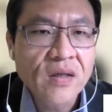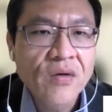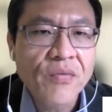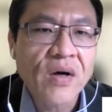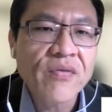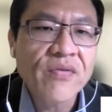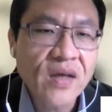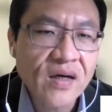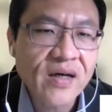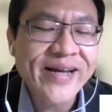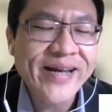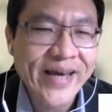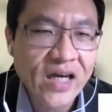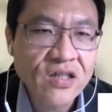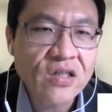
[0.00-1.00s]
Well, they are
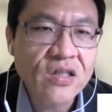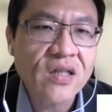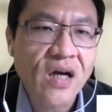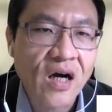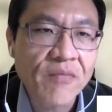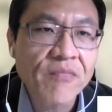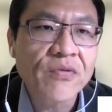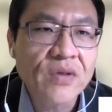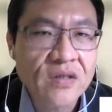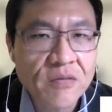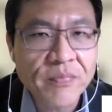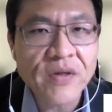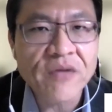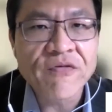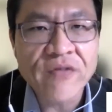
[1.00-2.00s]
catching up with,
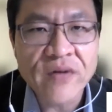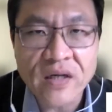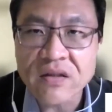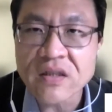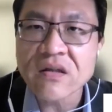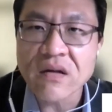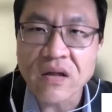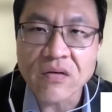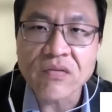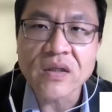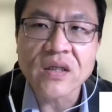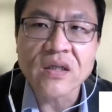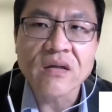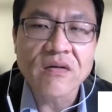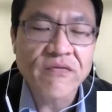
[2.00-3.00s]
but very
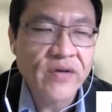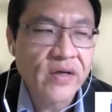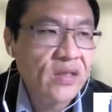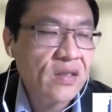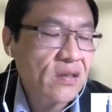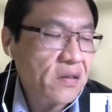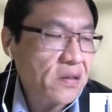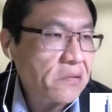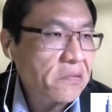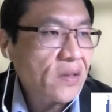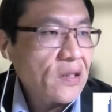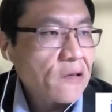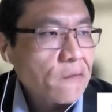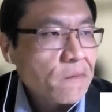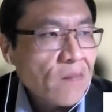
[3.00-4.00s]
slowly, very
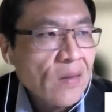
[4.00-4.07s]
slowly.